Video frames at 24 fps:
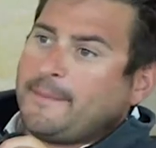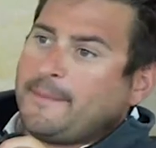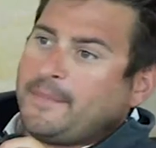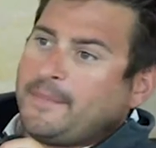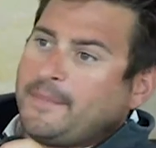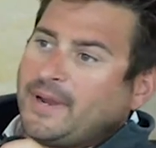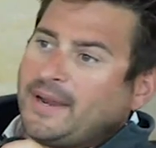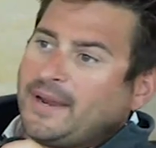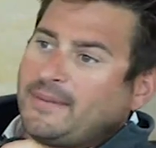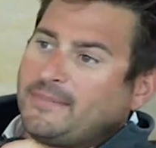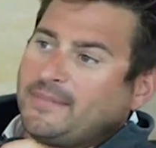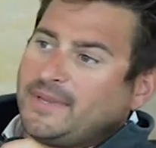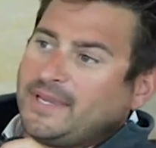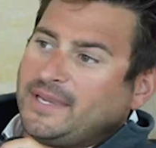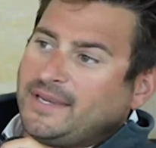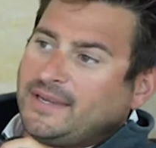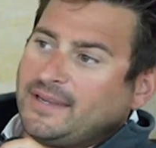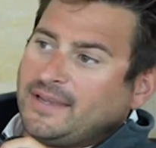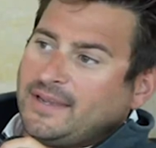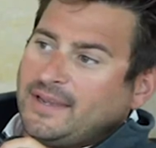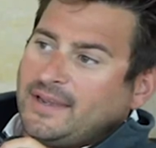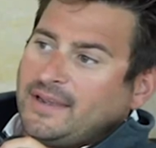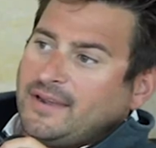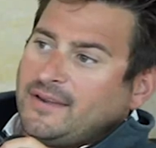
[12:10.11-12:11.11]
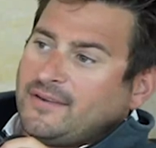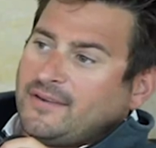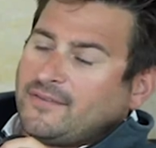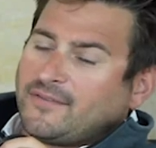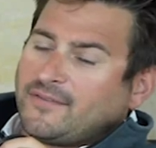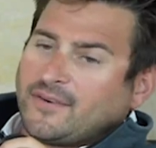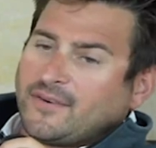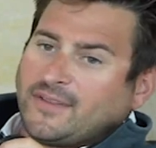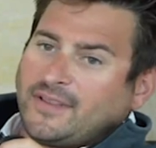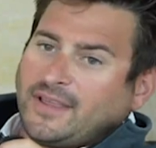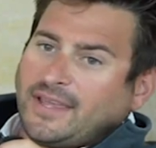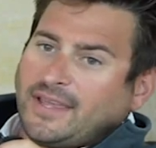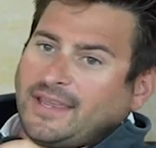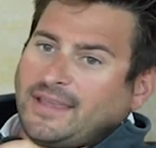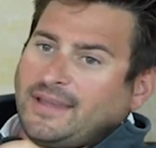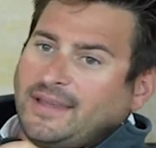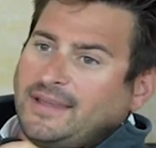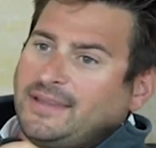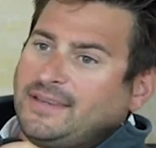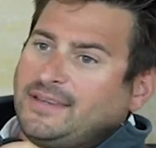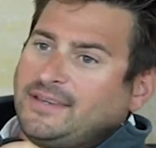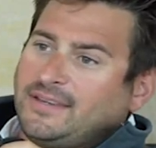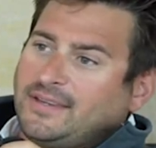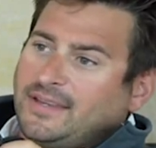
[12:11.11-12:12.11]
But I mean... for like
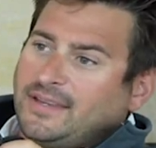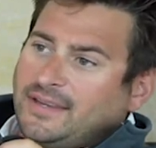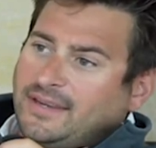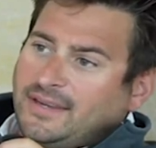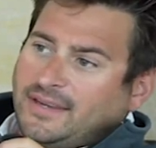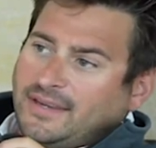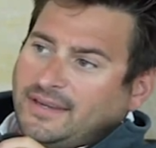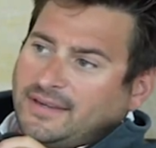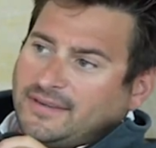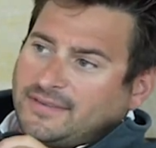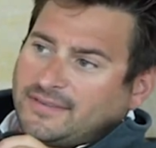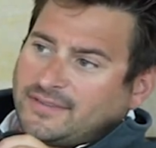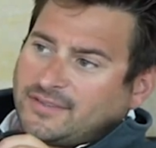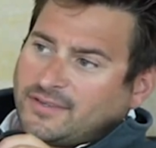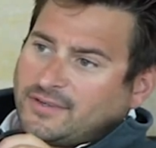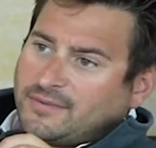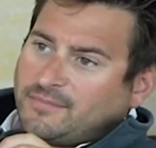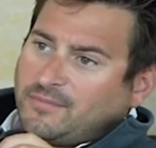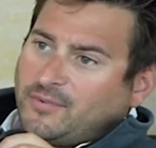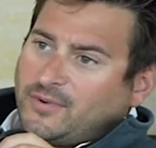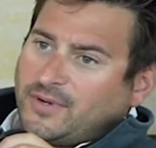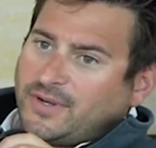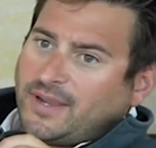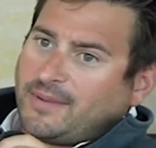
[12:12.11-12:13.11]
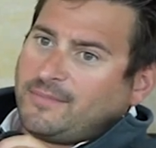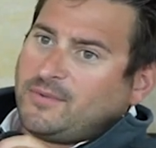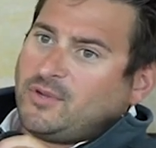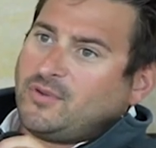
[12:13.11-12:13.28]
at a certain point in time,